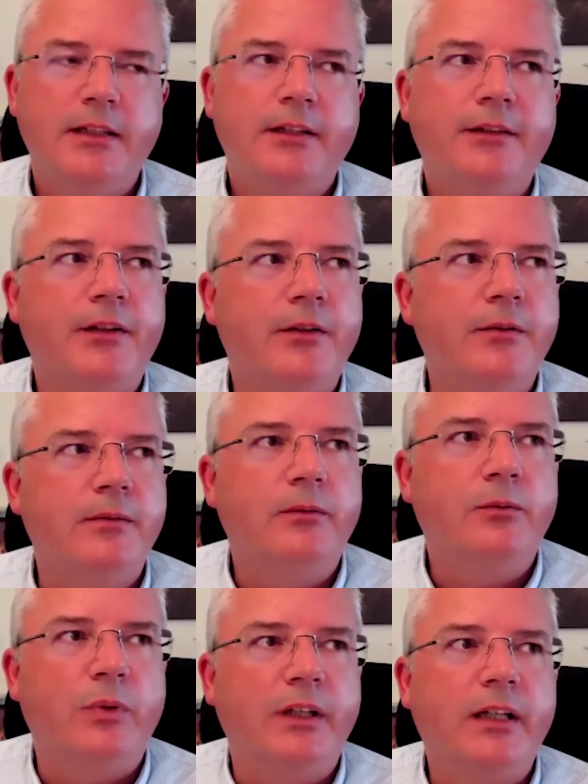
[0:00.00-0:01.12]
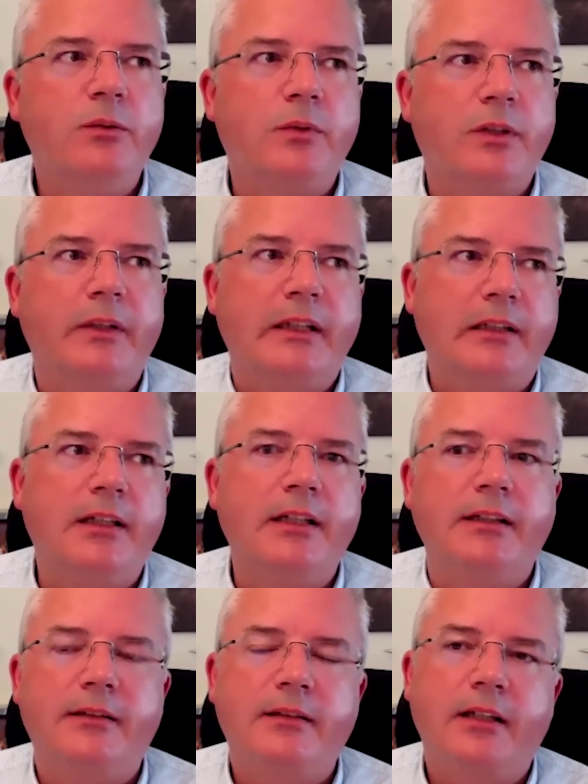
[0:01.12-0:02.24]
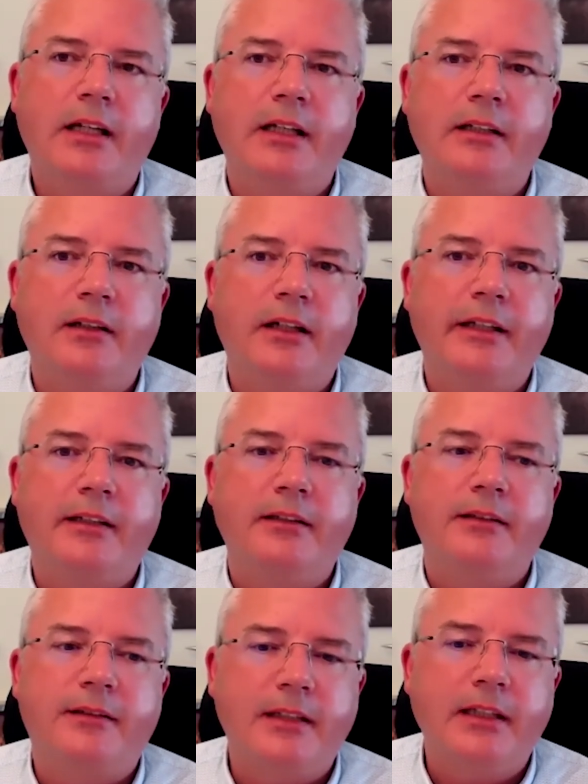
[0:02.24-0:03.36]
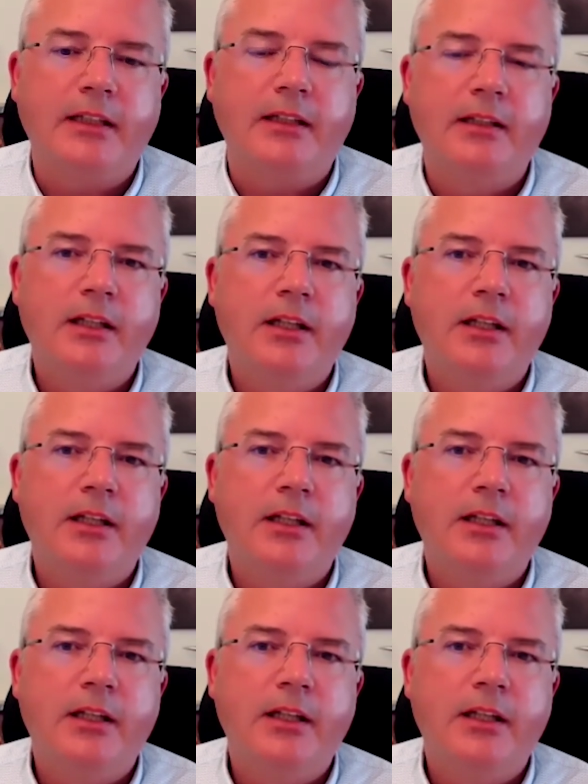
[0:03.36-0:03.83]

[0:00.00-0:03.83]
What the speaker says: So when I work with a client and I can see